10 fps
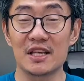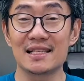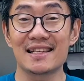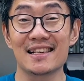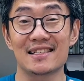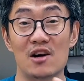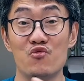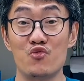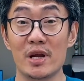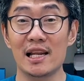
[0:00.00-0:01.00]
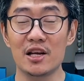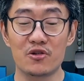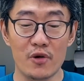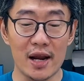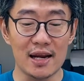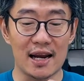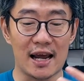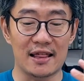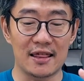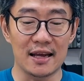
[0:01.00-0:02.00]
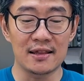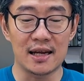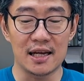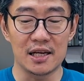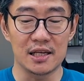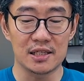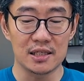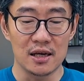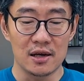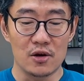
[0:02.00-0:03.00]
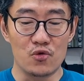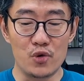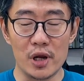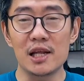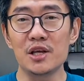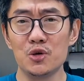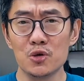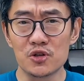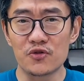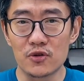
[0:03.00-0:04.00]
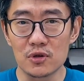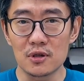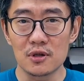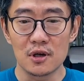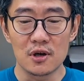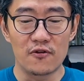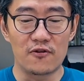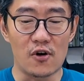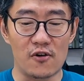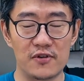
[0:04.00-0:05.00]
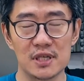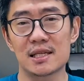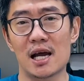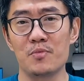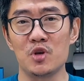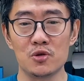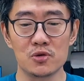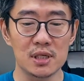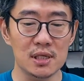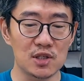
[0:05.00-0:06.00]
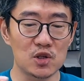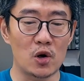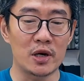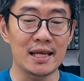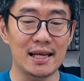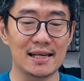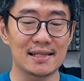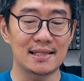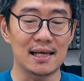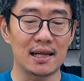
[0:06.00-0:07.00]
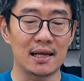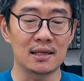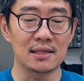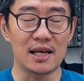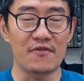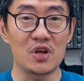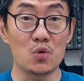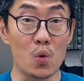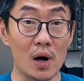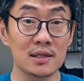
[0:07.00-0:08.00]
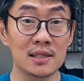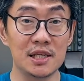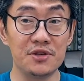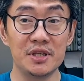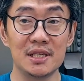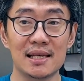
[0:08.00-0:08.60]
these things are really great, and I think that it is really useful for first-time users. Sony is selling the ZV-1 series